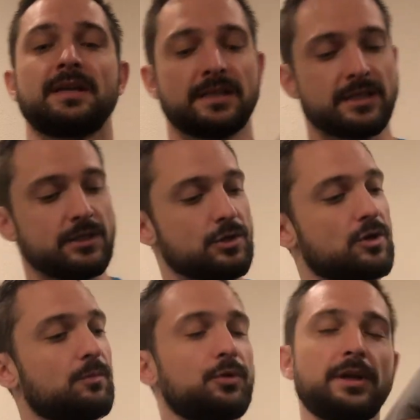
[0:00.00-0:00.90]
since you're
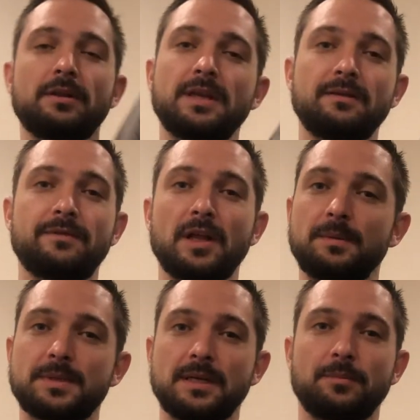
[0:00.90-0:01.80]
completely
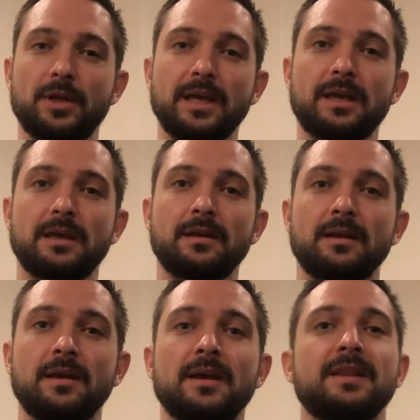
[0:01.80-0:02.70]
enveloped in a blanket,
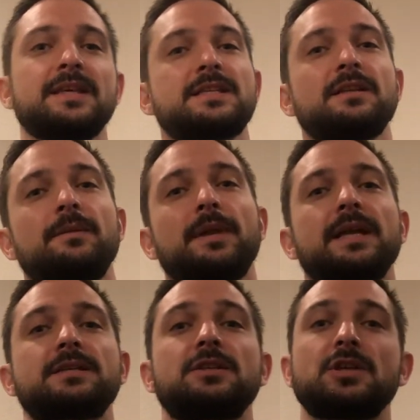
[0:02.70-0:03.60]
this
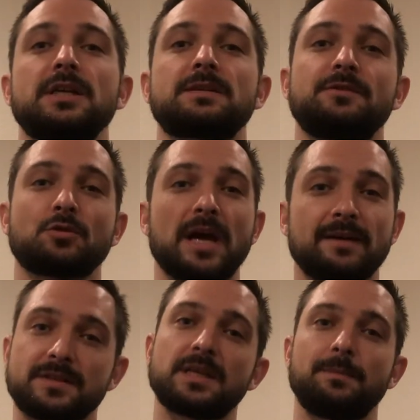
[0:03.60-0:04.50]
eliminates the chance of
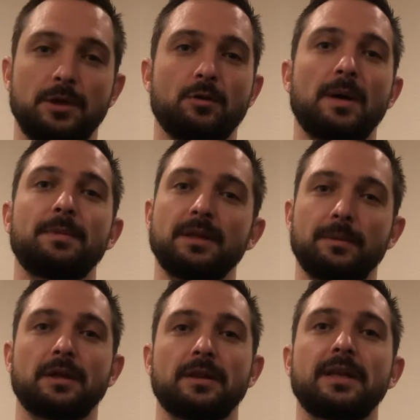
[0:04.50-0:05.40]
drafts keeping you up in the
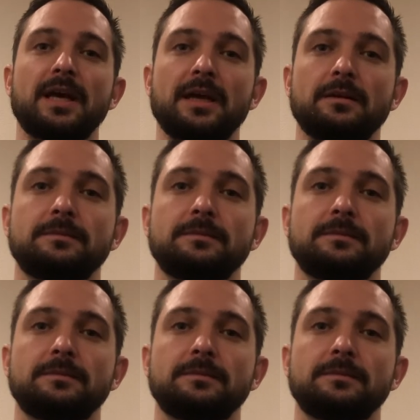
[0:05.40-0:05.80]
middle of the night.